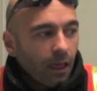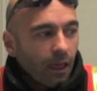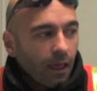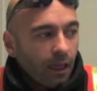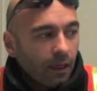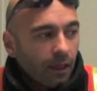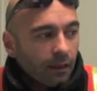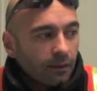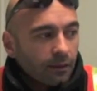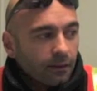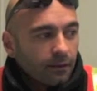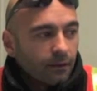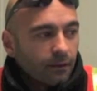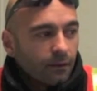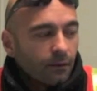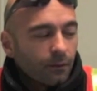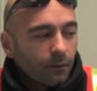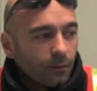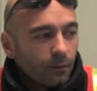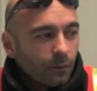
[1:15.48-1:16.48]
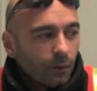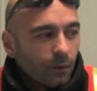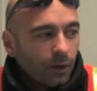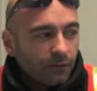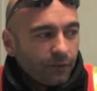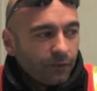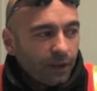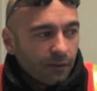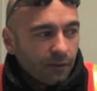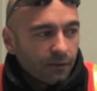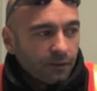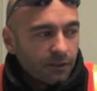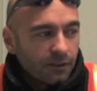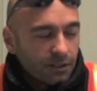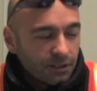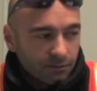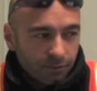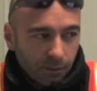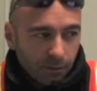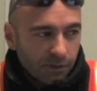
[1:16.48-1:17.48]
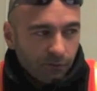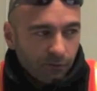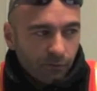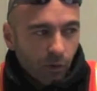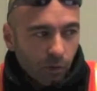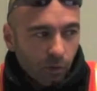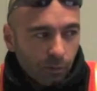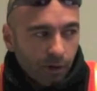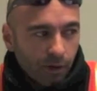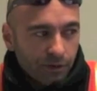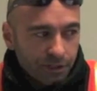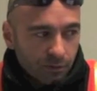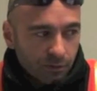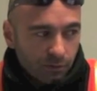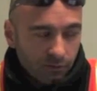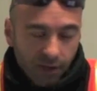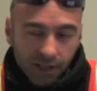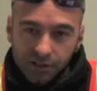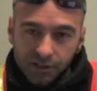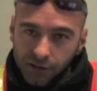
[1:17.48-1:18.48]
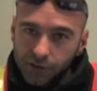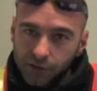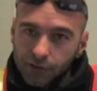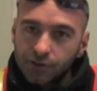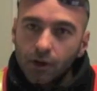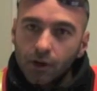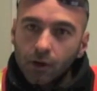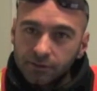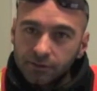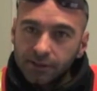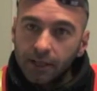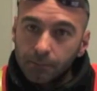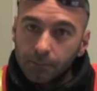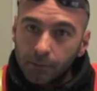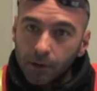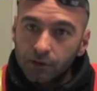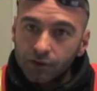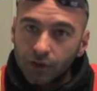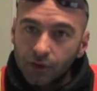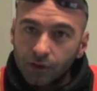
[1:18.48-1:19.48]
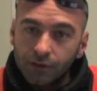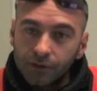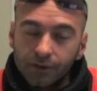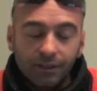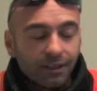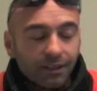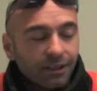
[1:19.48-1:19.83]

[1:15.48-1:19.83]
And we found that this is probably the 4th project we've actually used holding down bolts on,